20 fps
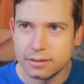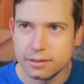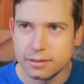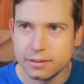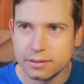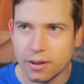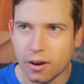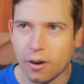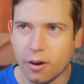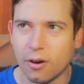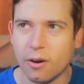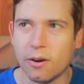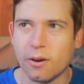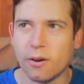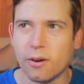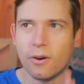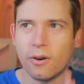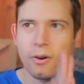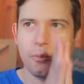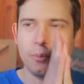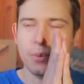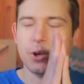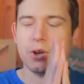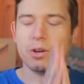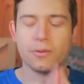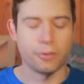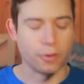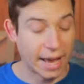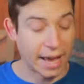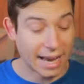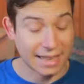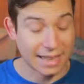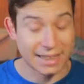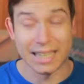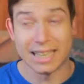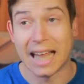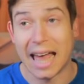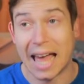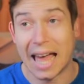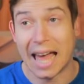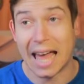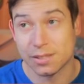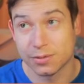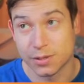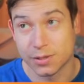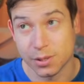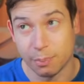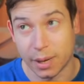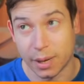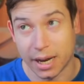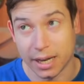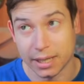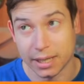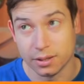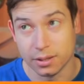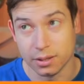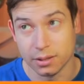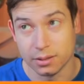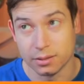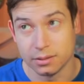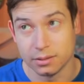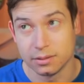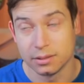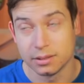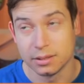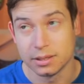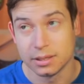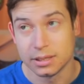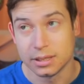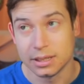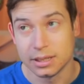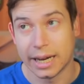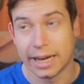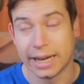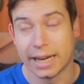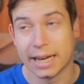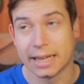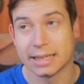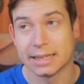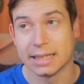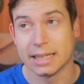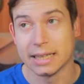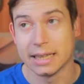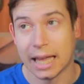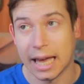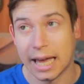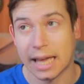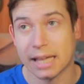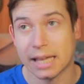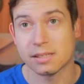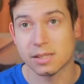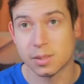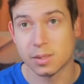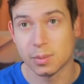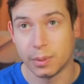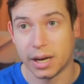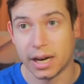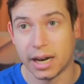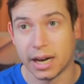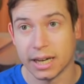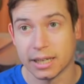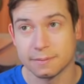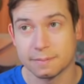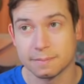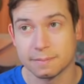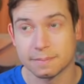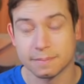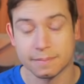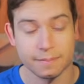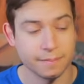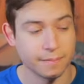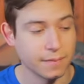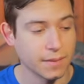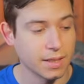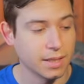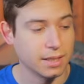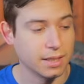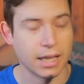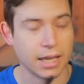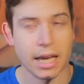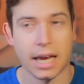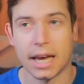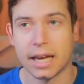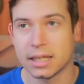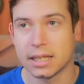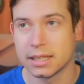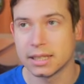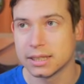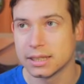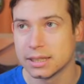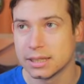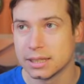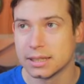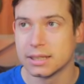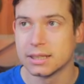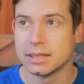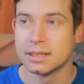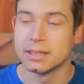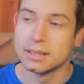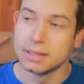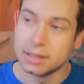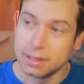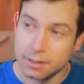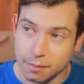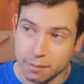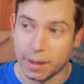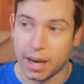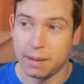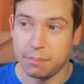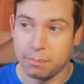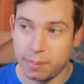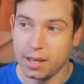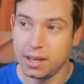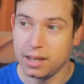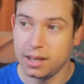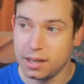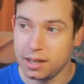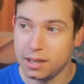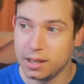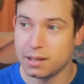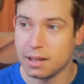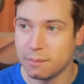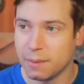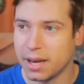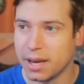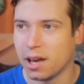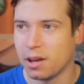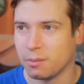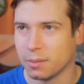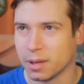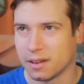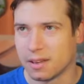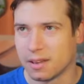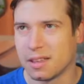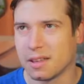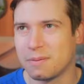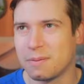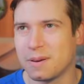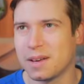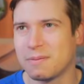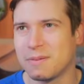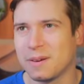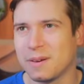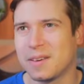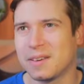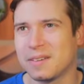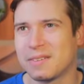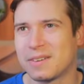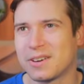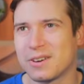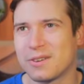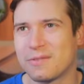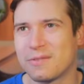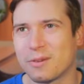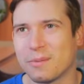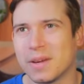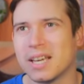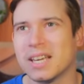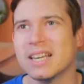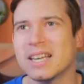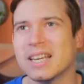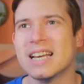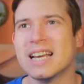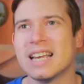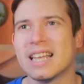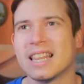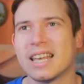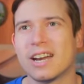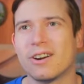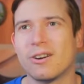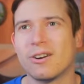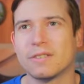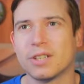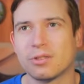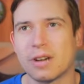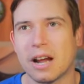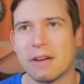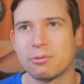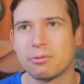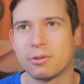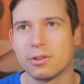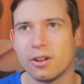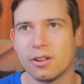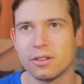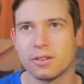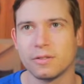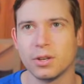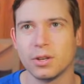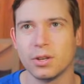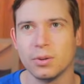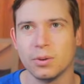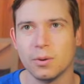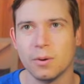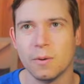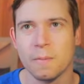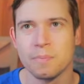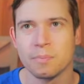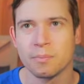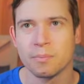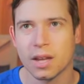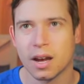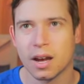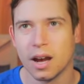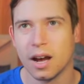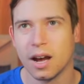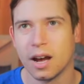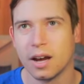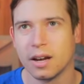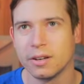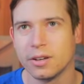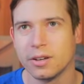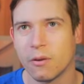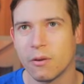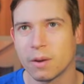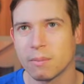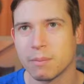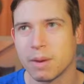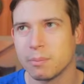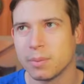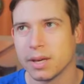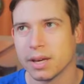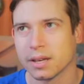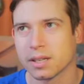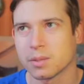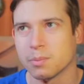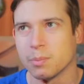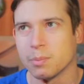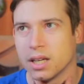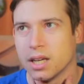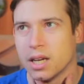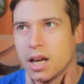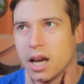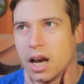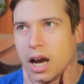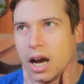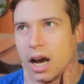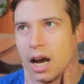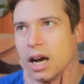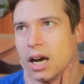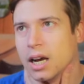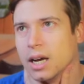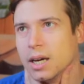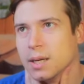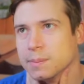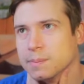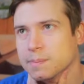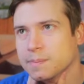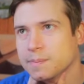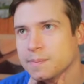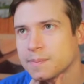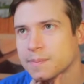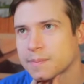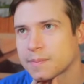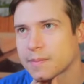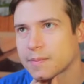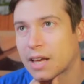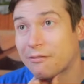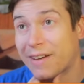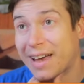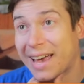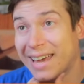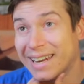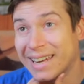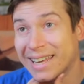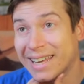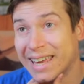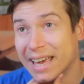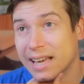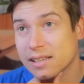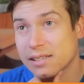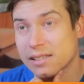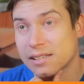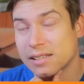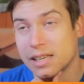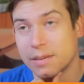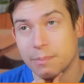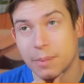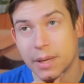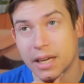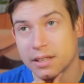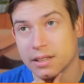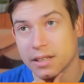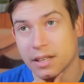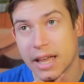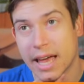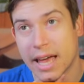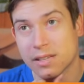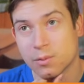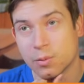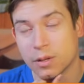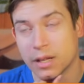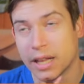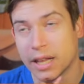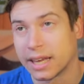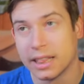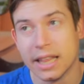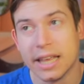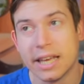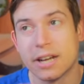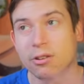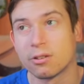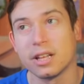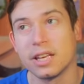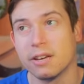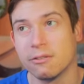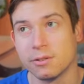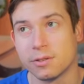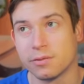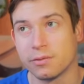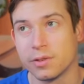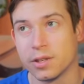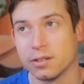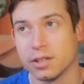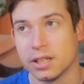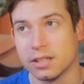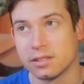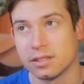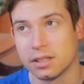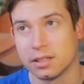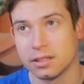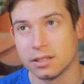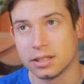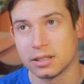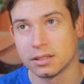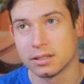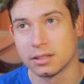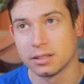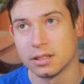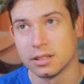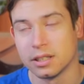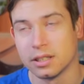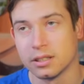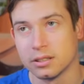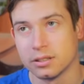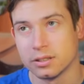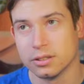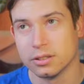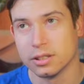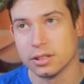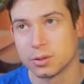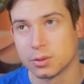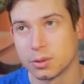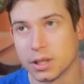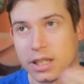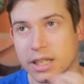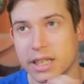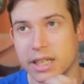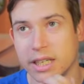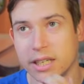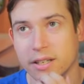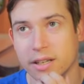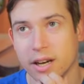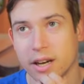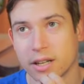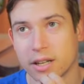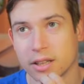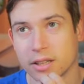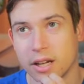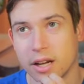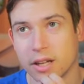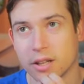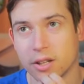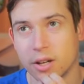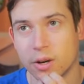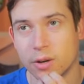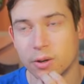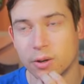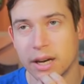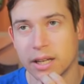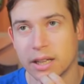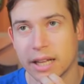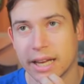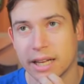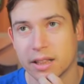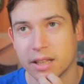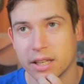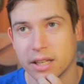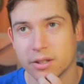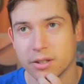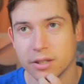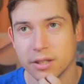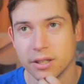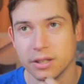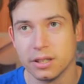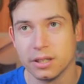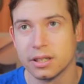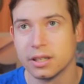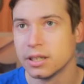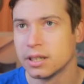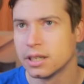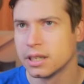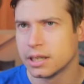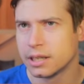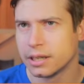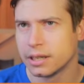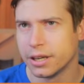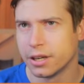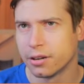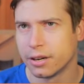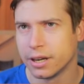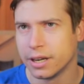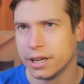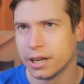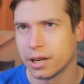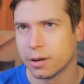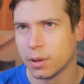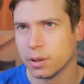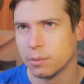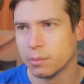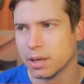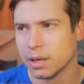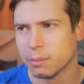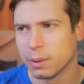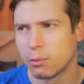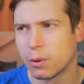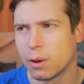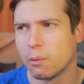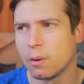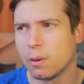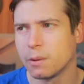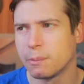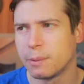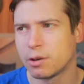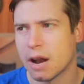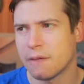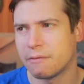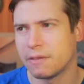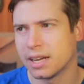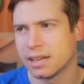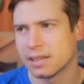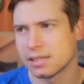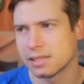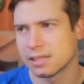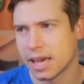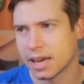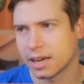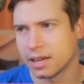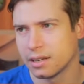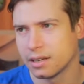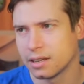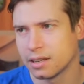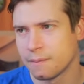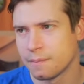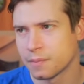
Oh, beautiful. I got the last spot, though. I got the last spot. That might help me. That might be good for me. I don't have to draft with all of you knowing my picks. But if I had to guess, being the last one, like literally it was filled instantly. So there's really a low likelihood that you're in here with me. But we will be drafting a second.